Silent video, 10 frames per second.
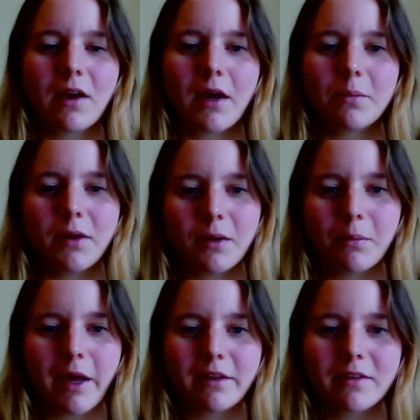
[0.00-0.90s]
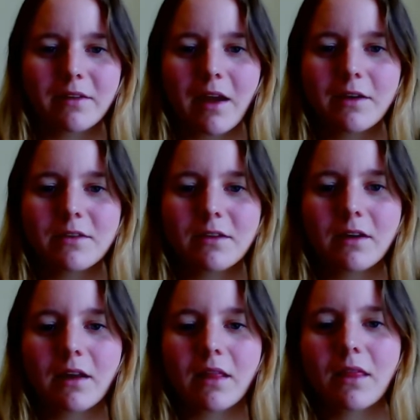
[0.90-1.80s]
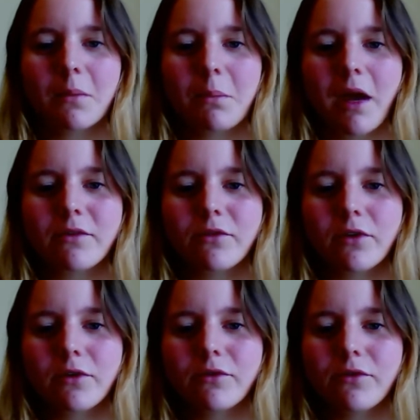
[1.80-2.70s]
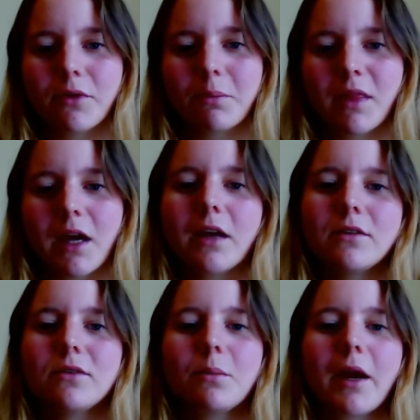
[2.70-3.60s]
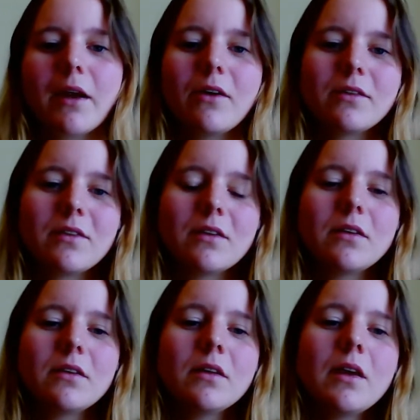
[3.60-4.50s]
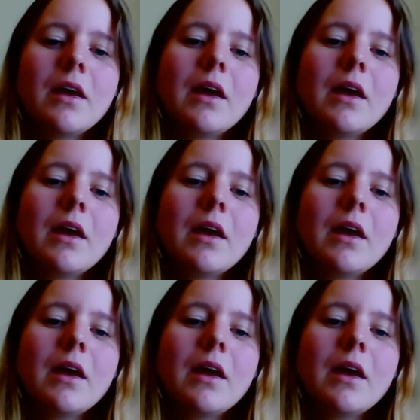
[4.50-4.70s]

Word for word: Taipei main station and the metro from there to my hostel.